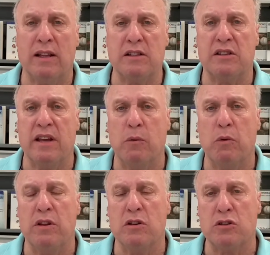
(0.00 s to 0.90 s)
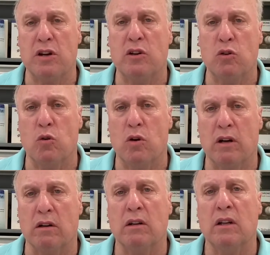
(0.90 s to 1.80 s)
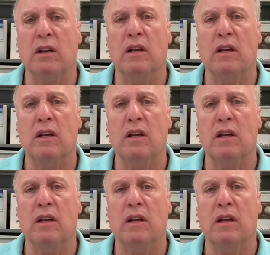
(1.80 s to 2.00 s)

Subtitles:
let's say, with your son and daughter,